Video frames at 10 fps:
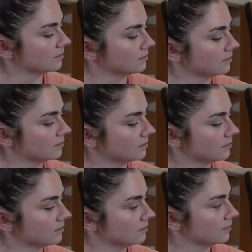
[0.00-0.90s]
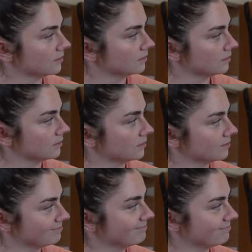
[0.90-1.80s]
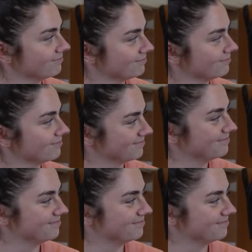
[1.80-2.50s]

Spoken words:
The person shown says nothing.